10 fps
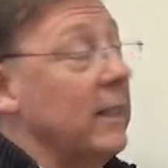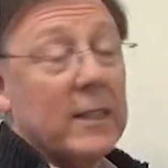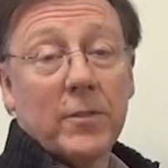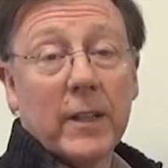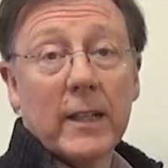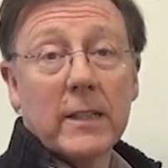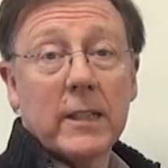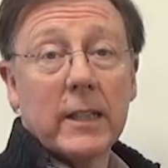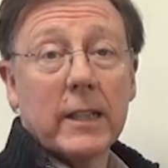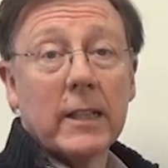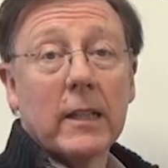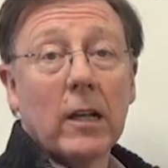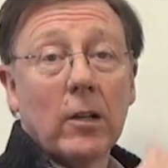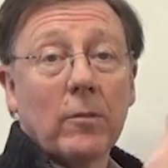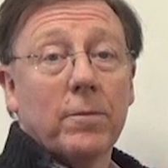his VAT
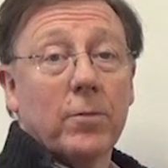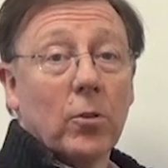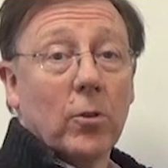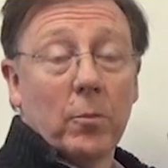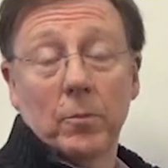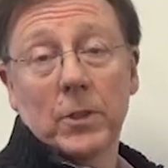for,